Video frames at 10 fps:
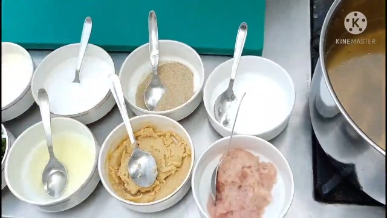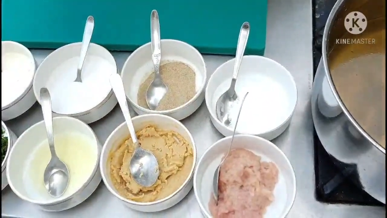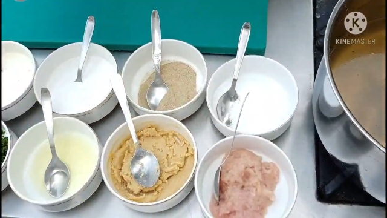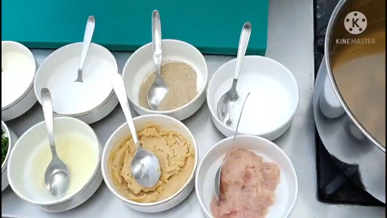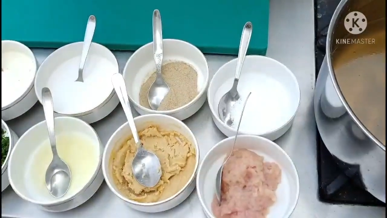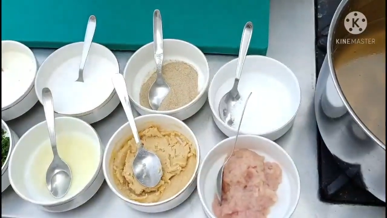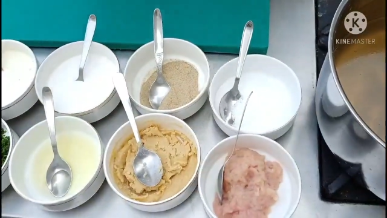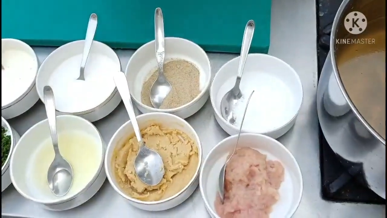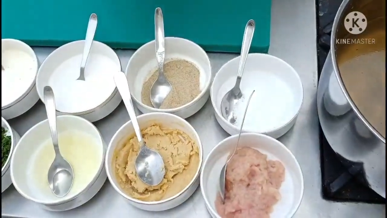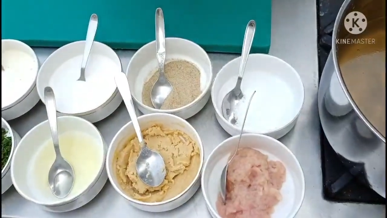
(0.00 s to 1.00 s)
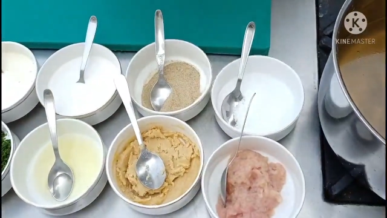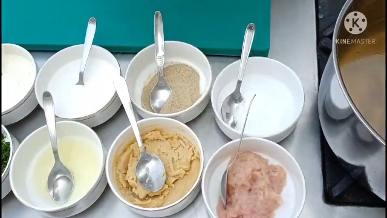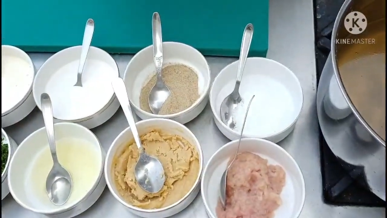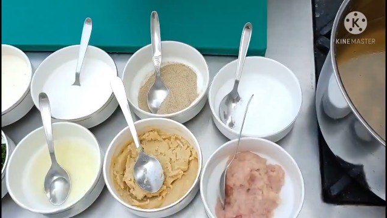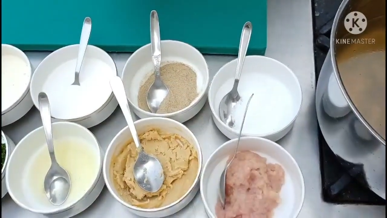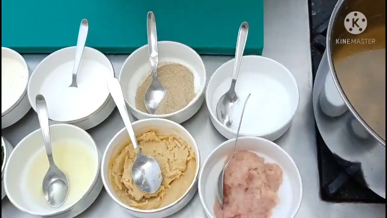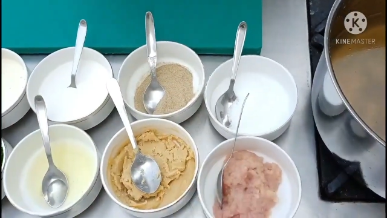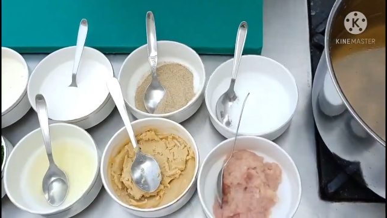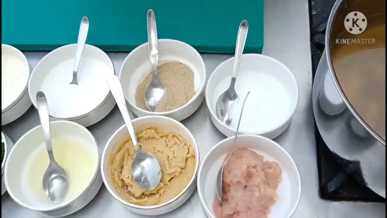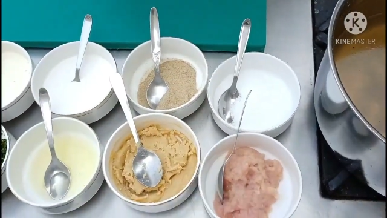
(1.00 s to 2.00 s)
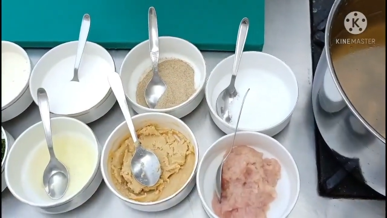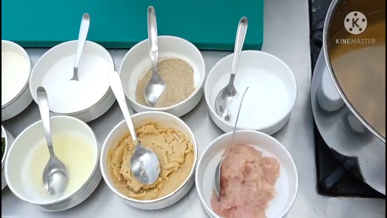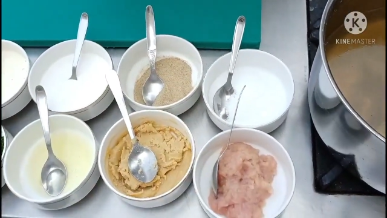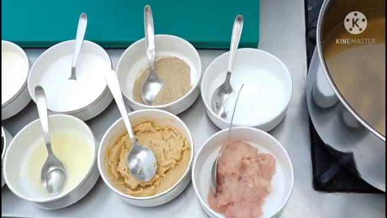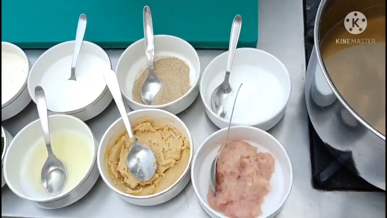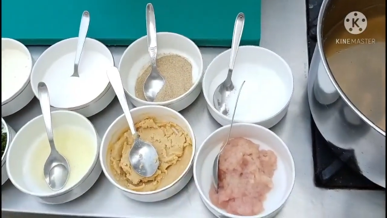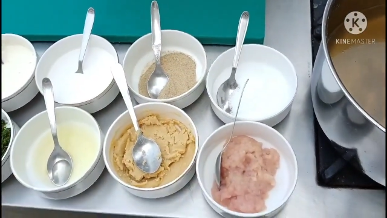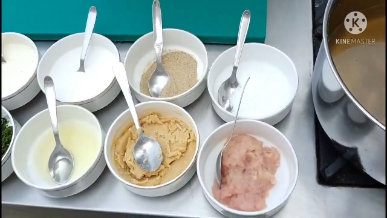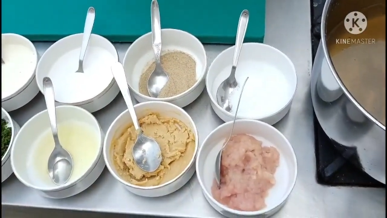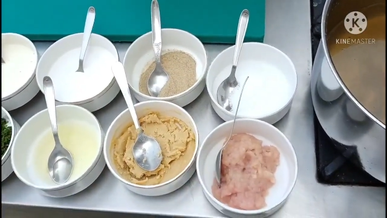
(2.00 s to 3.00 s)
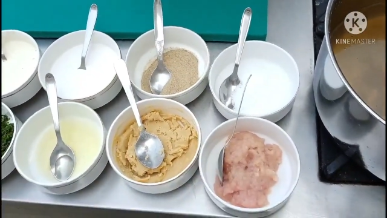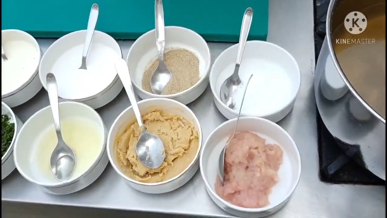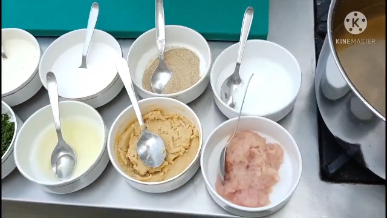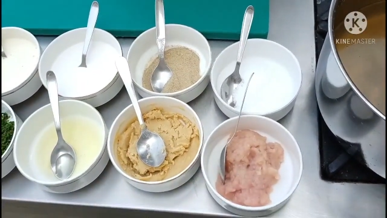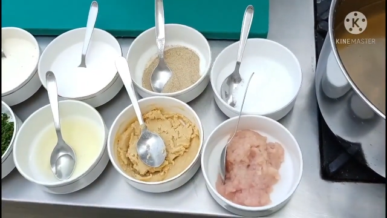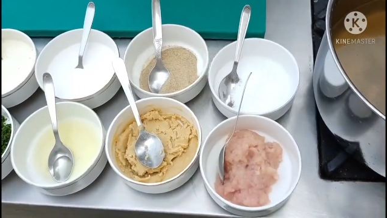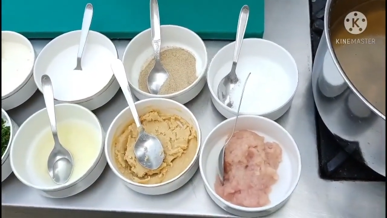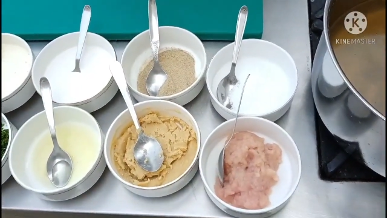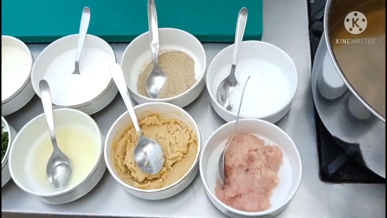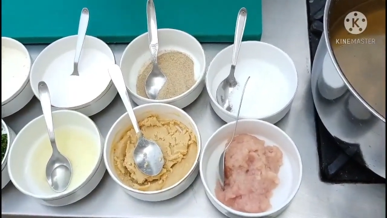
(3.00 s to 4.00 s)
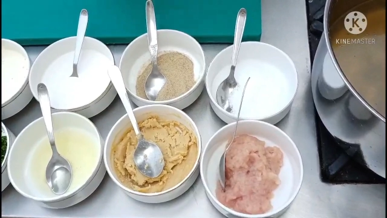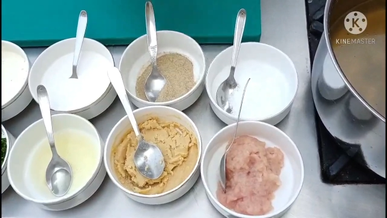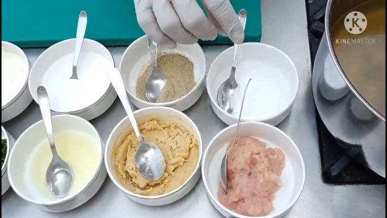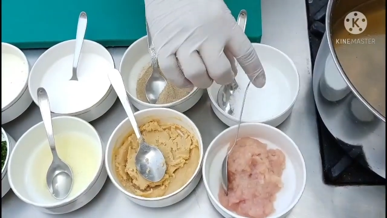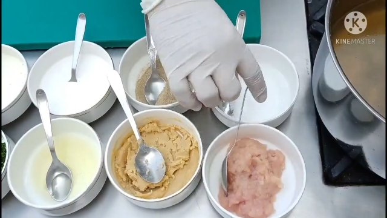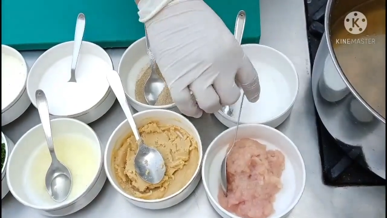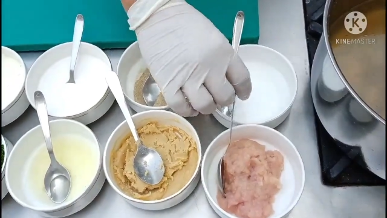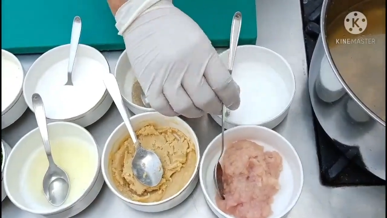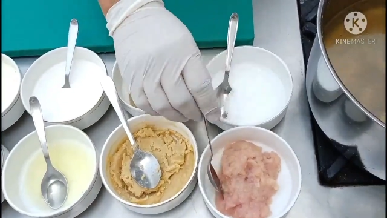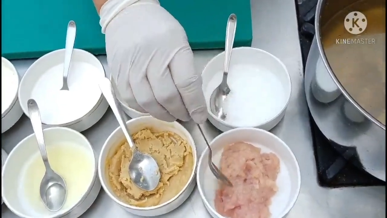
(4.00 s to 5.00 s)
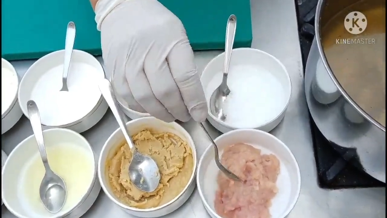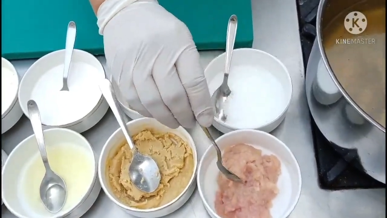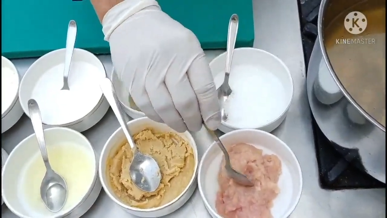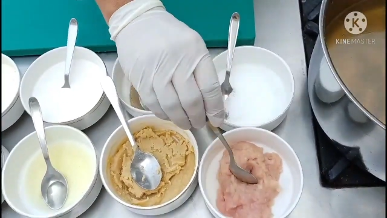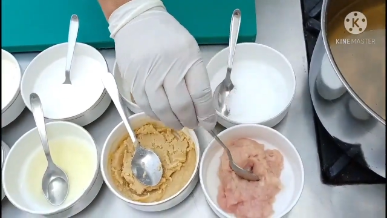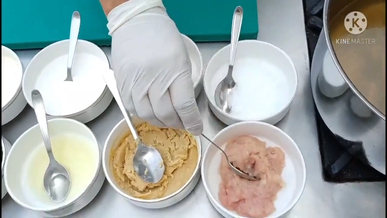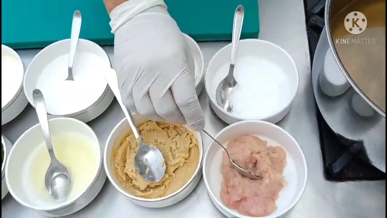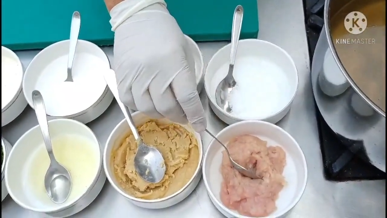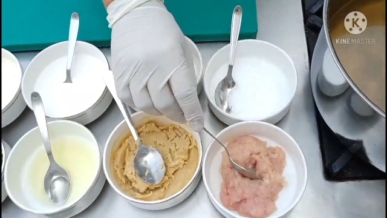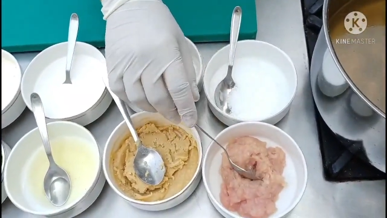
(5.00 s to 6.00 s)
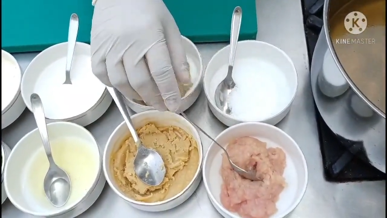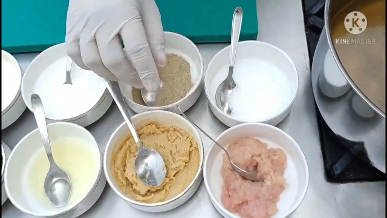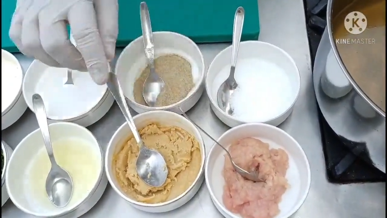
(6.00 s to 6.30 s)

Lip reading: No face is visible, so there are no lips to read.